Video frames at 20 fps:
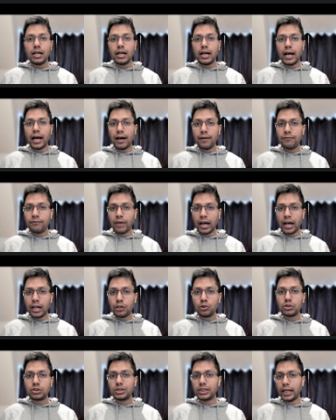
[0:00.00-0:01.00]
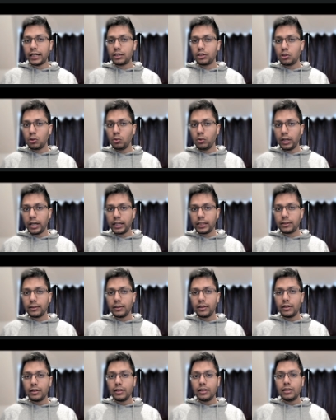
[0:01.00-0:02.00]
have values set to it.
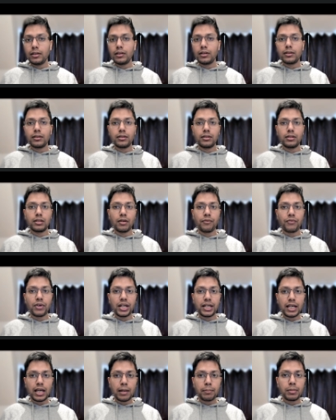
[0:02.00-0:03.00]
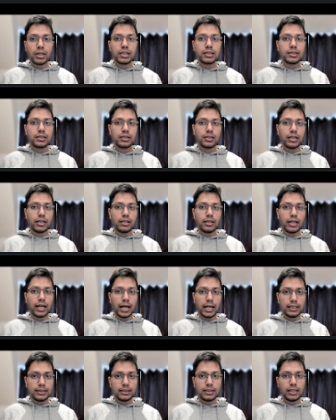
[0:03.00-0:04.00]
The variables
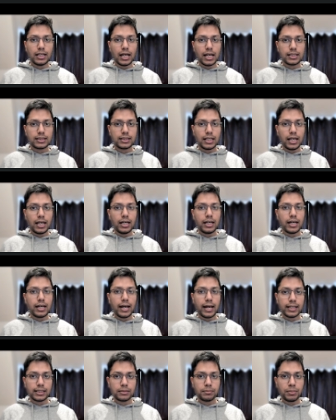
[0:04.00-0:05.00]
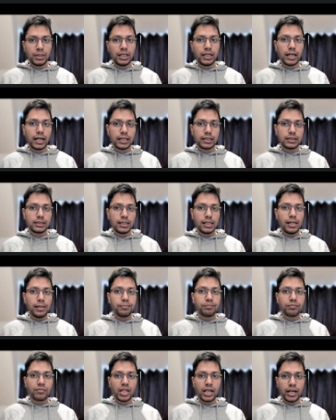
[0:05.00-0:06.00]
S, SA, SB,
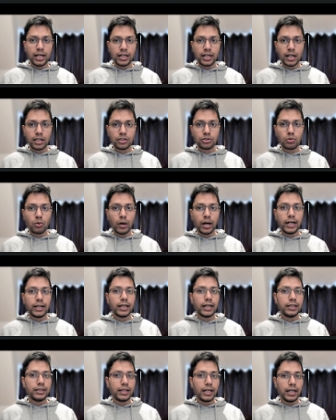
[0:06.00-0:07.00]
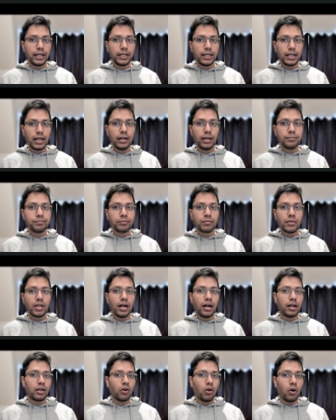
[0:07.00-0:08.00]
SC, area squared and area
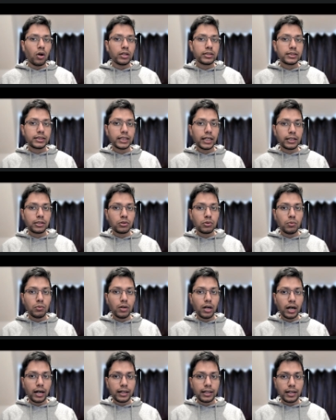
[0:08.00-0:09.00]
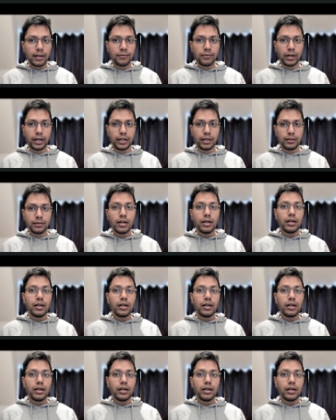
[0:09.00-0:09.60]
are all set to undefined.